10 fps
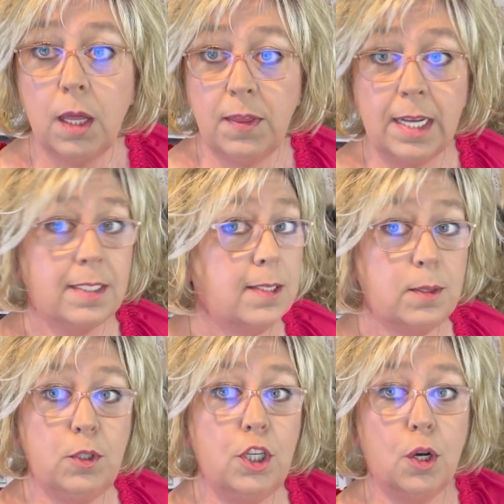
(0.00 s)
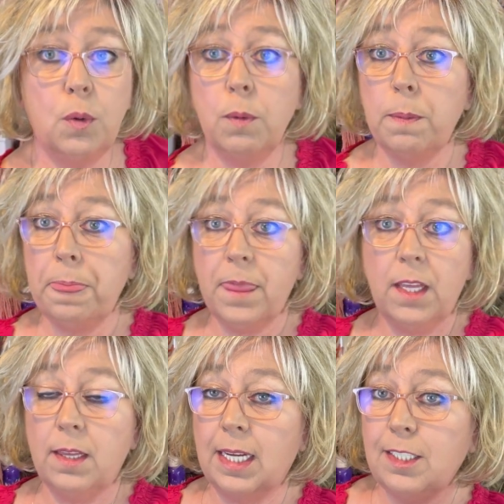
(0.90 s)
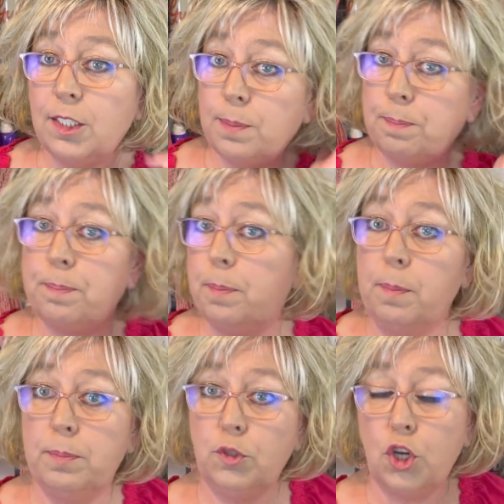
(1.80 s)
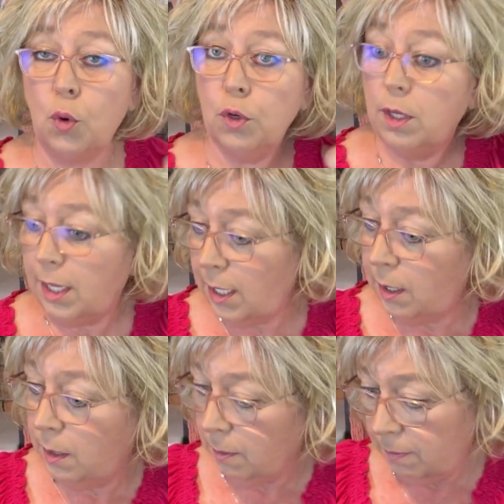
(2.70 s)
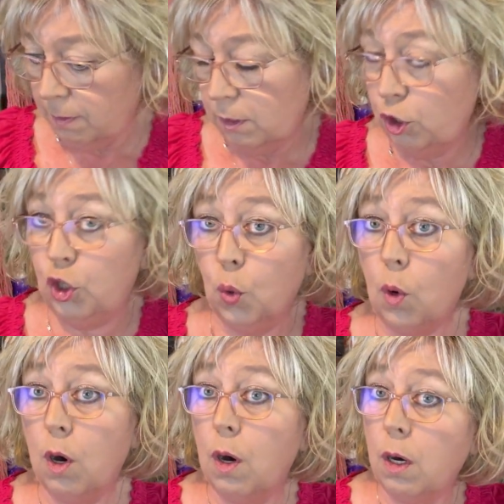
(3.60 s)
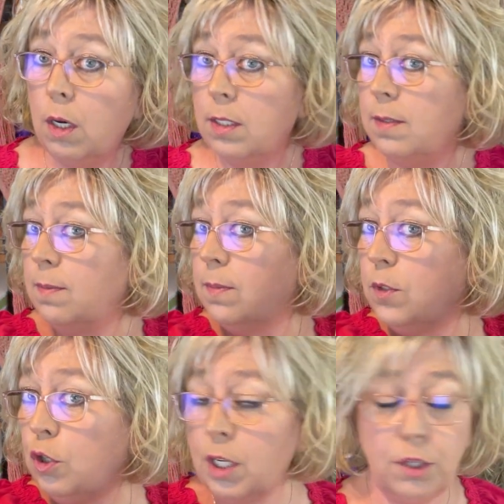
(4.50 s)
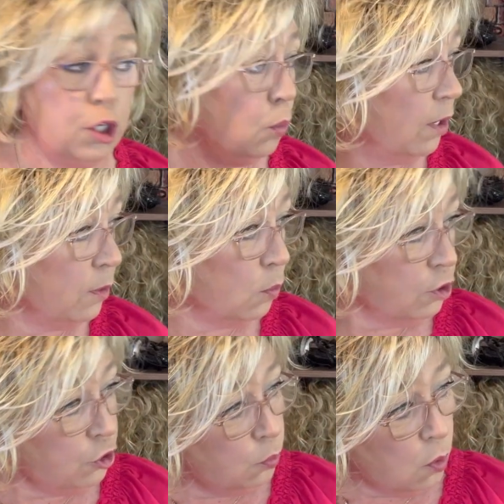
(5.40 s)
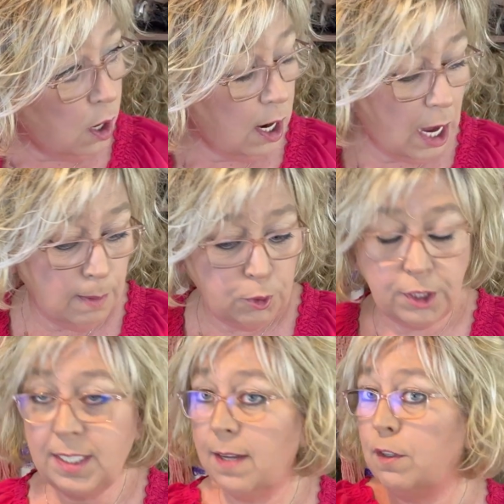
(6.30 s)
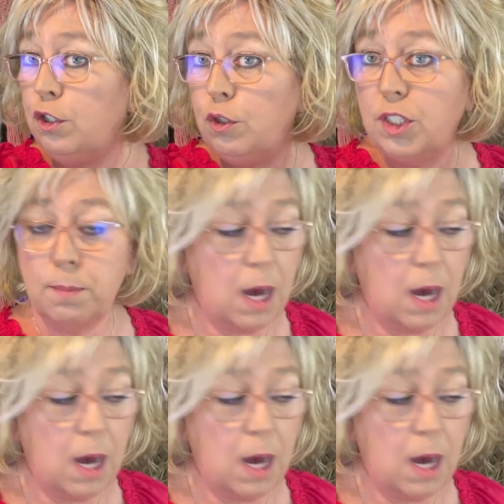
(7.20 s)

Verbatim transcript: that's, you know, that's totally your, you can do with it what you want. I'm just giving you some